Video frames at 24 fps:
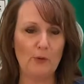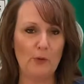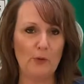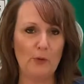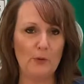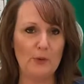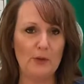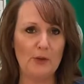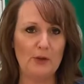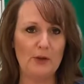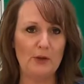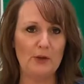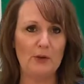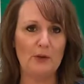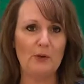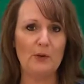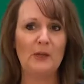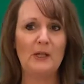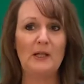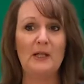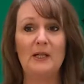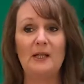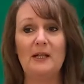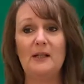we do,
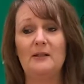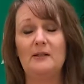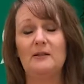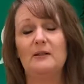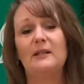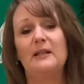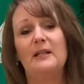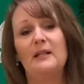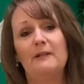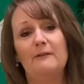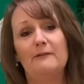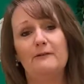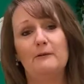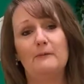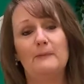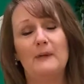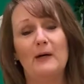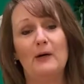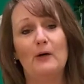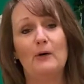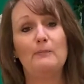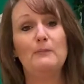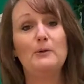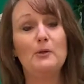and you'll hear from
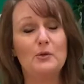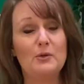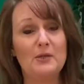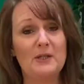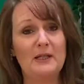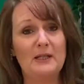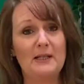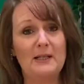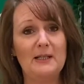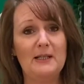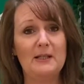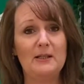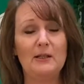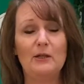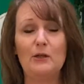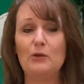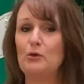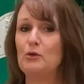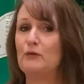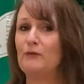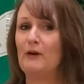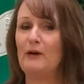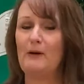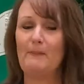our music leader
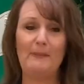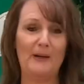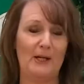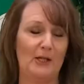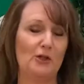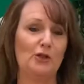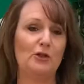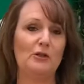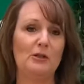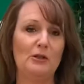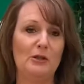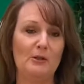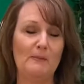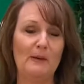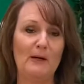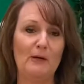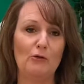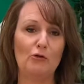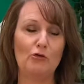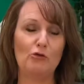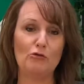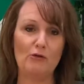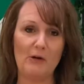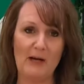who's very passionate
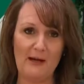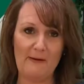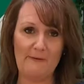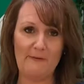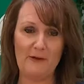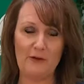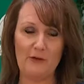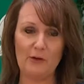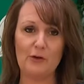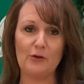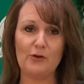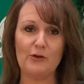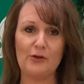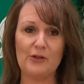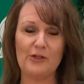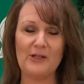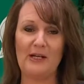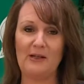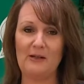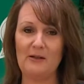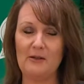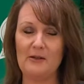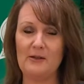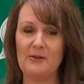about driving those
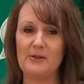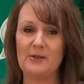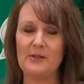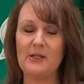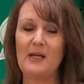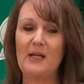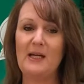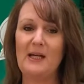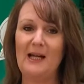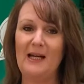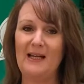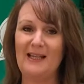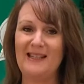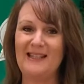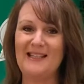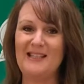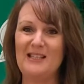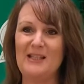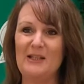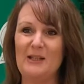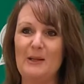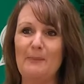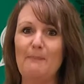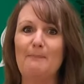standards and
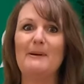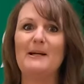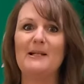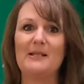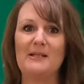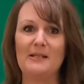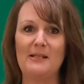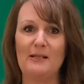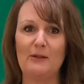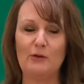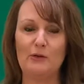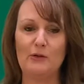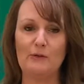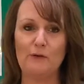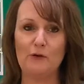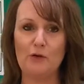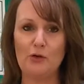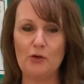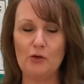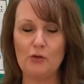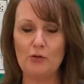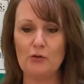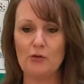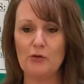getting the best out of the
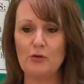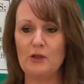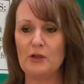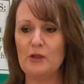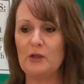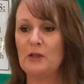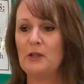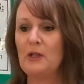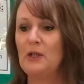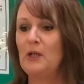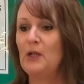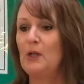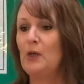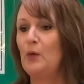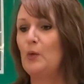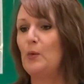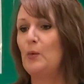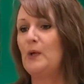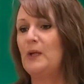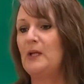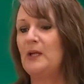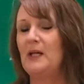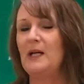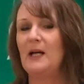children.
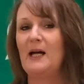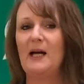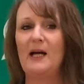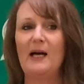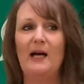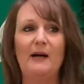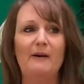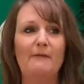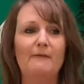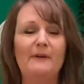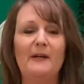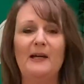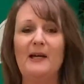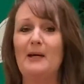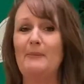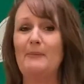We have a